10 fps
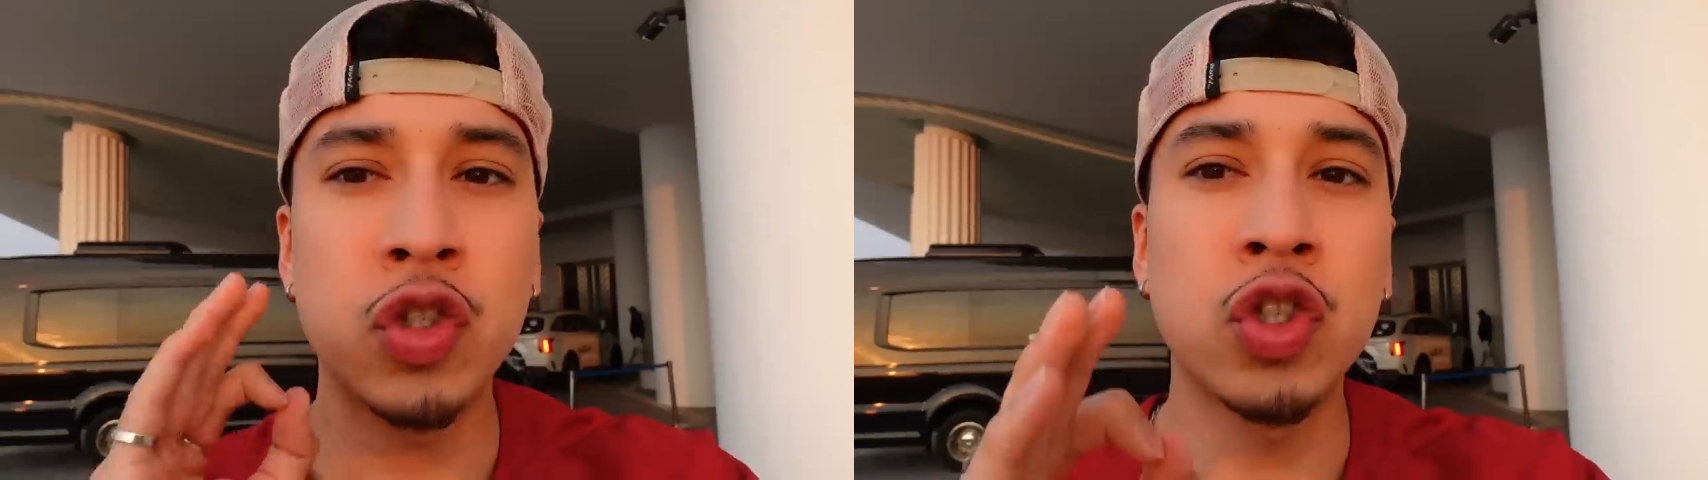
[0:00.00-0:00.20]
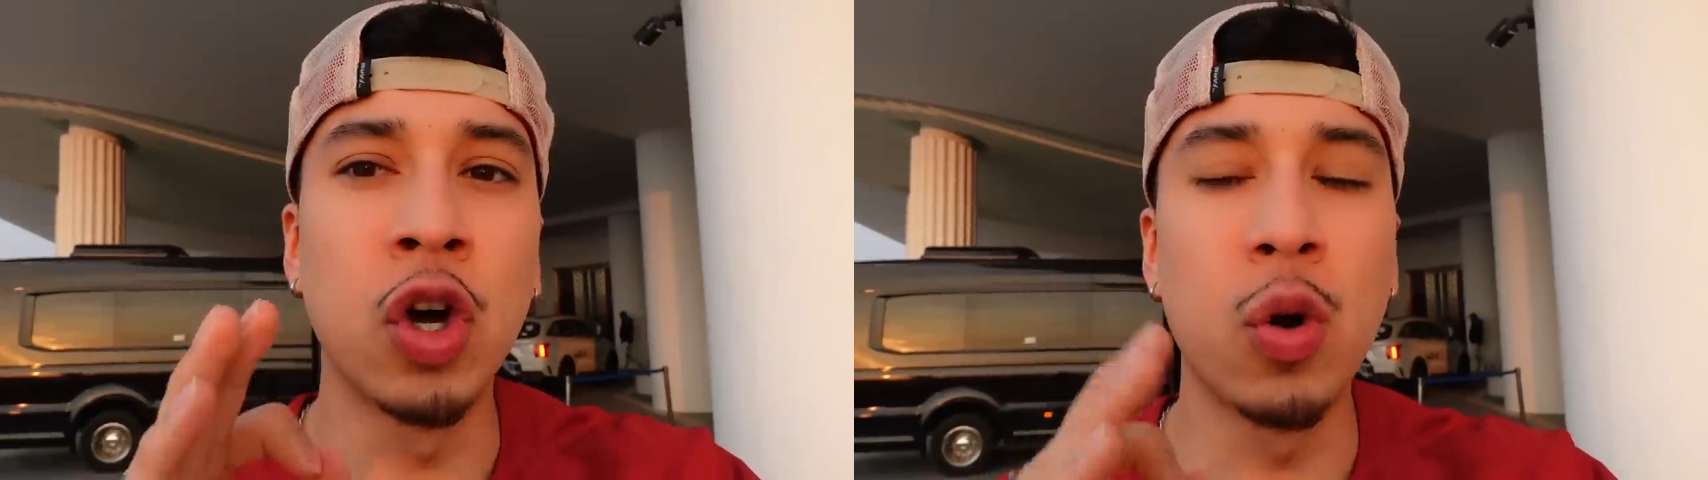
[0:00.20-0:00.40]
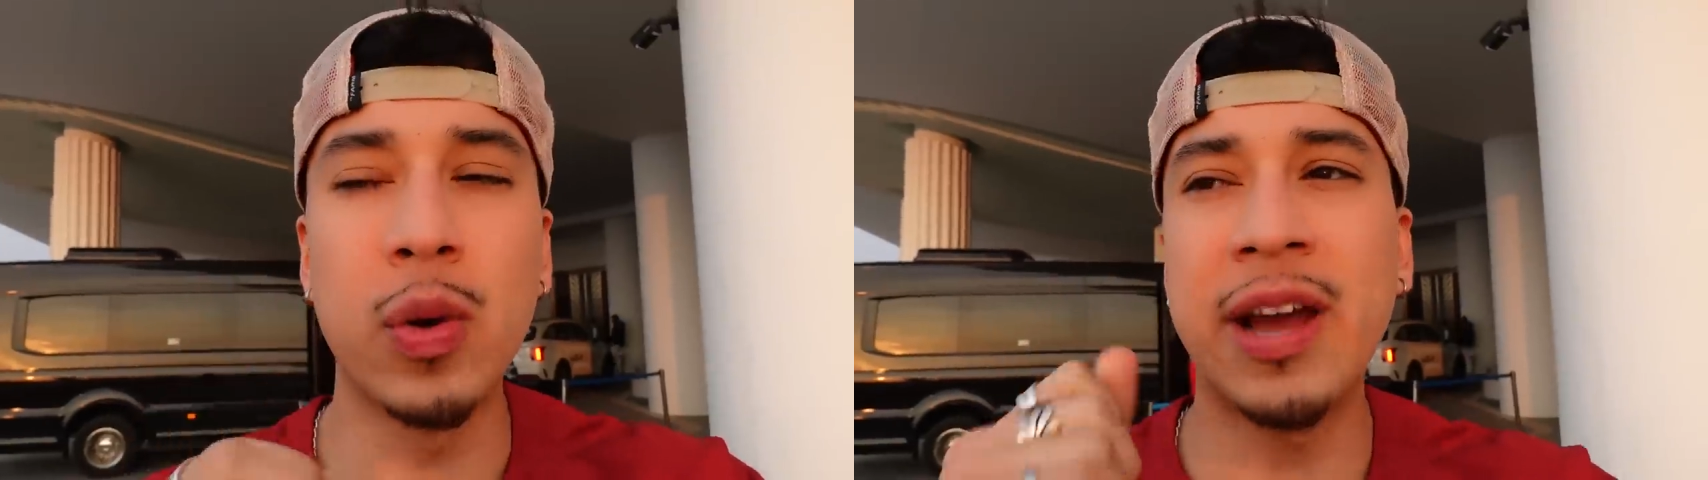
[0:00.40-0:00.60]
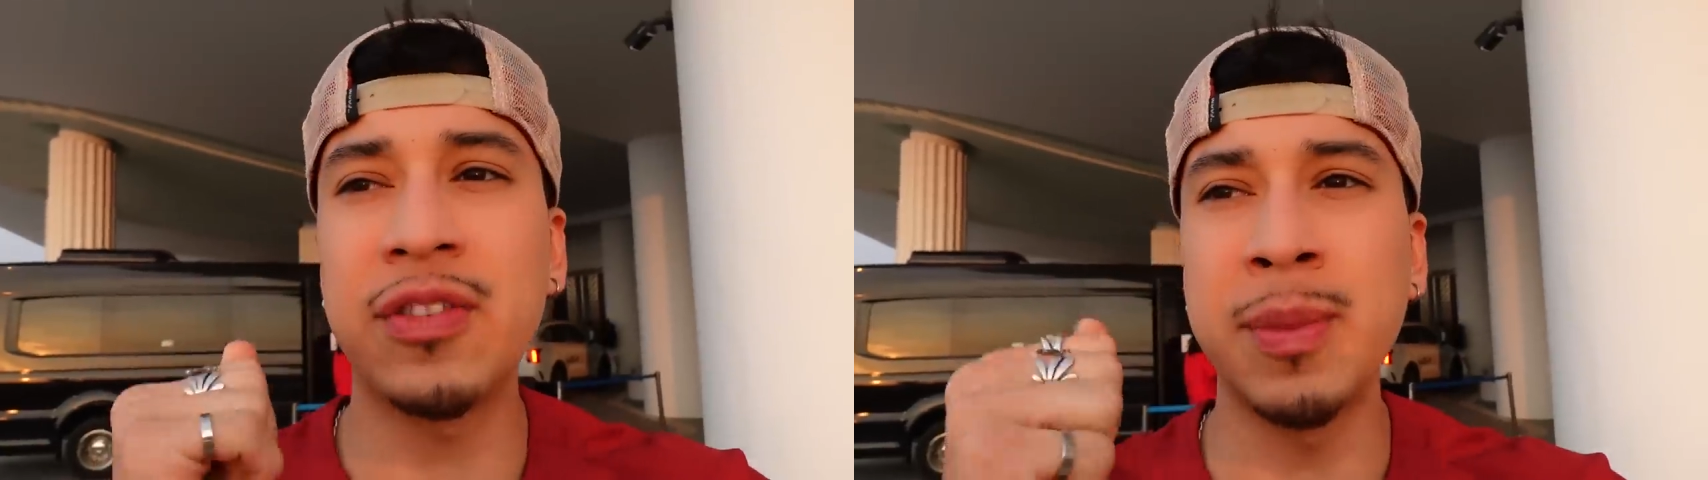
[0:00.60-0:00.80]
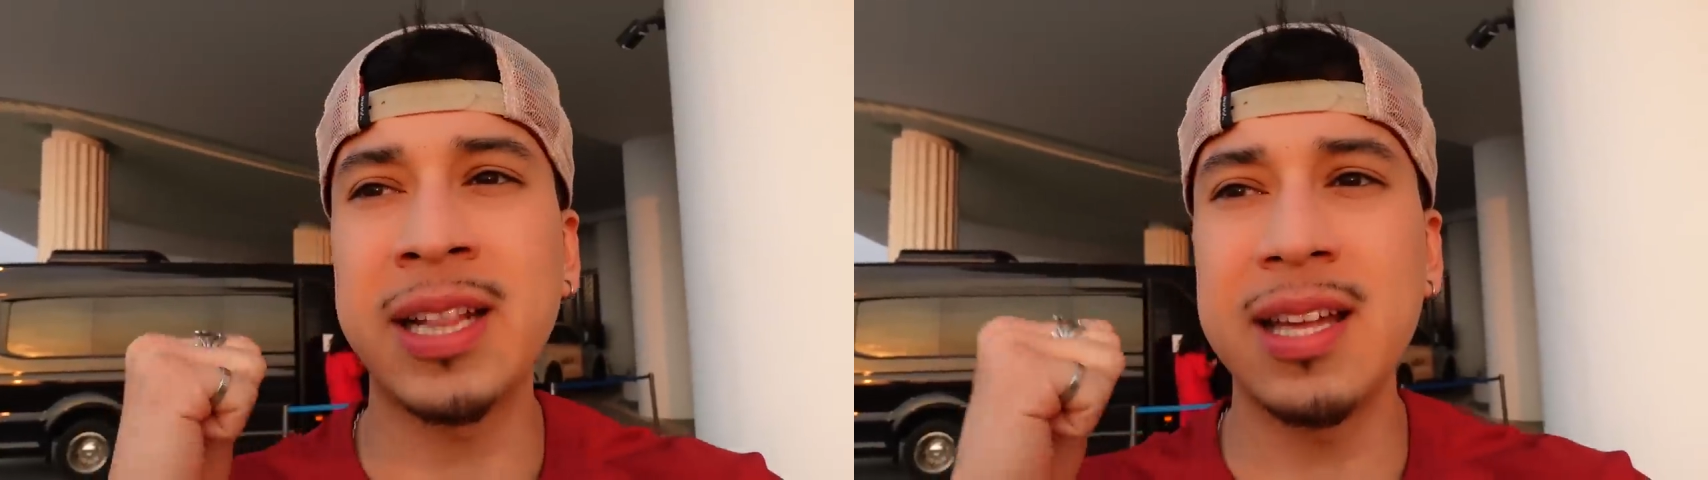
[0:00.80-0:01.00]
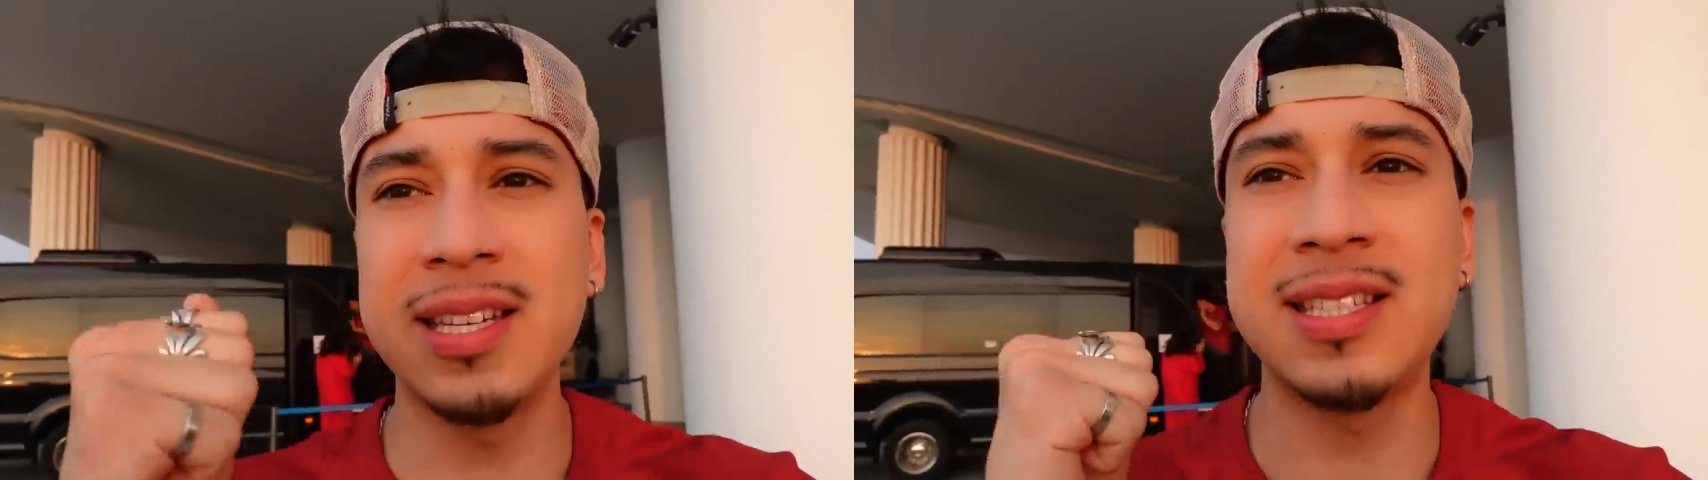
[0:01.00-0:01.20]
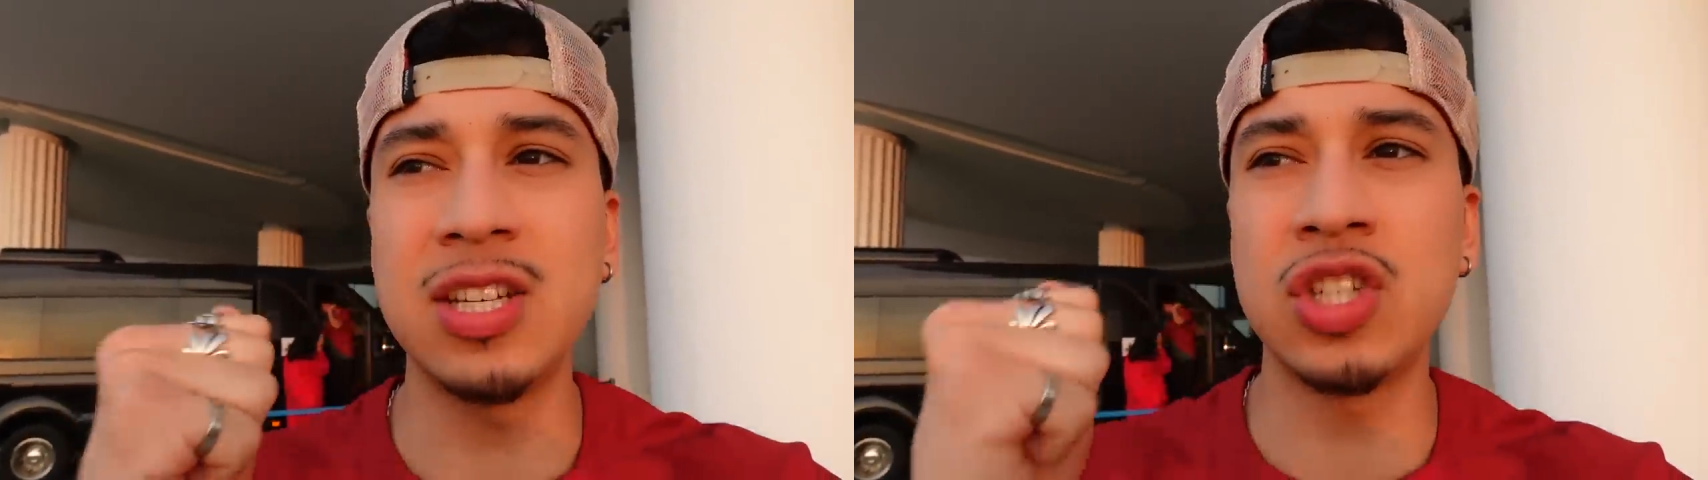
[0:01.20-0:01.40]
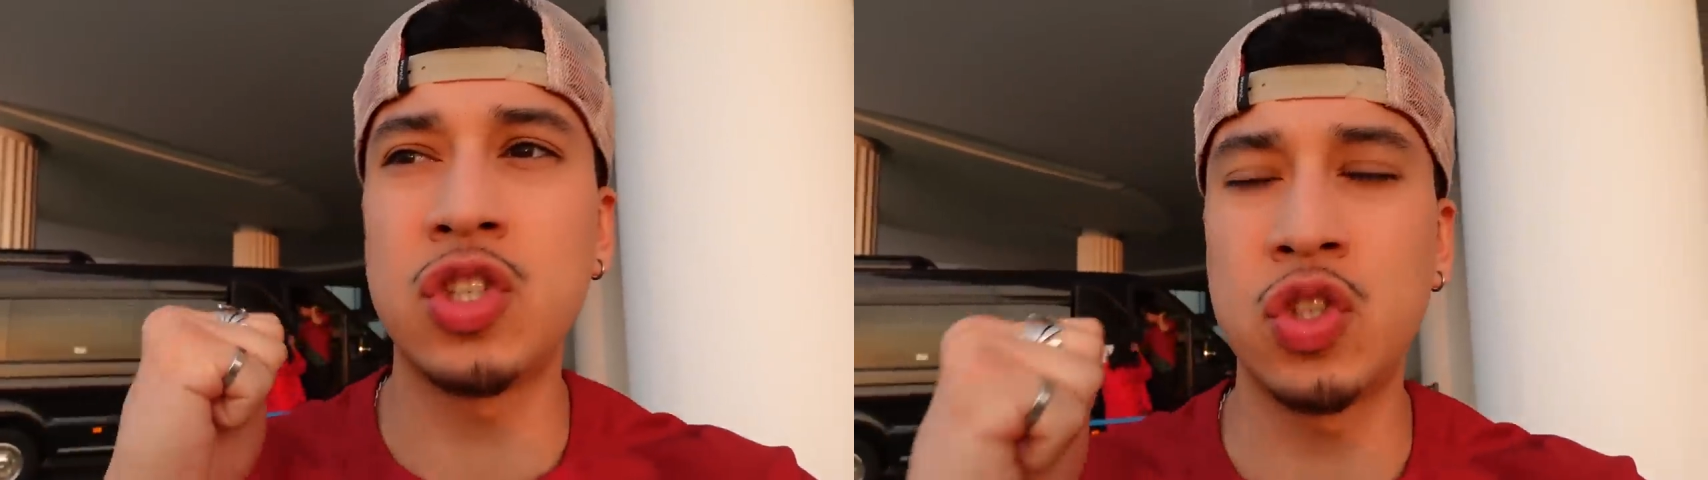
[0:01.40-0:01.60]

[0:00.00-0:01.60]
so we have to make that decision